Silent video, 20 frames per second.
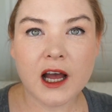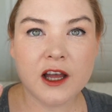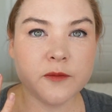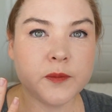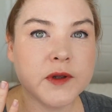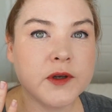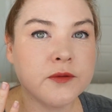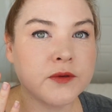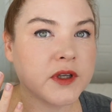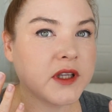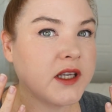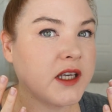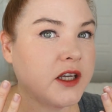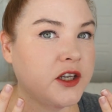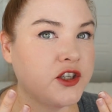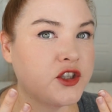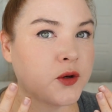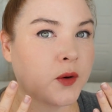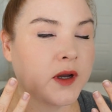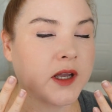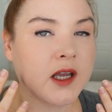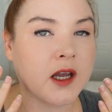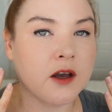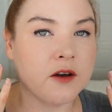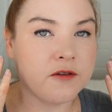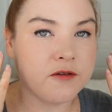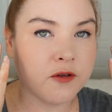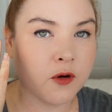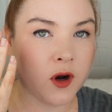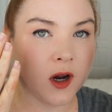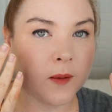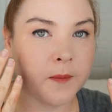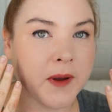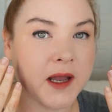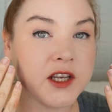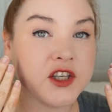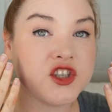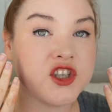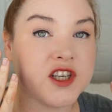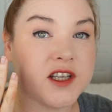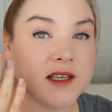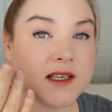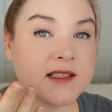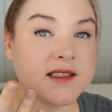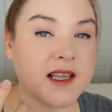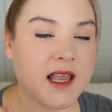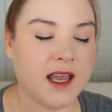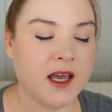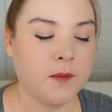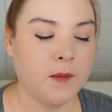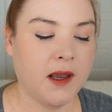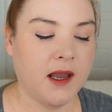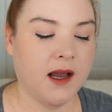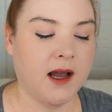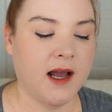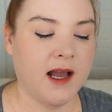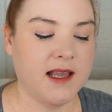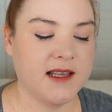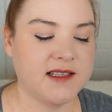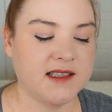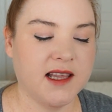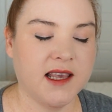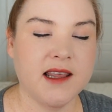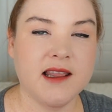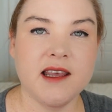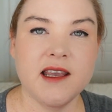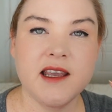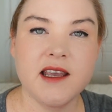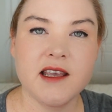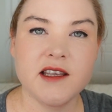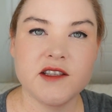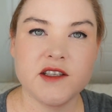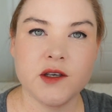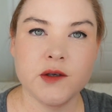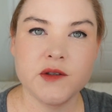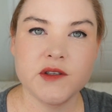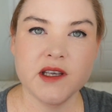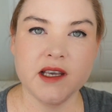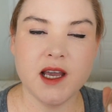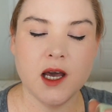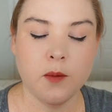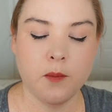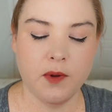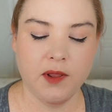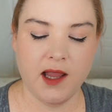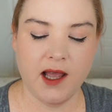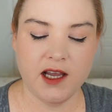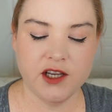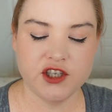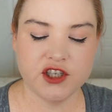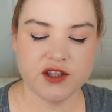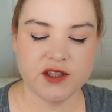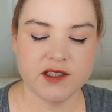I've been really enjoying for my cheeks and my eyes lately is using a blush.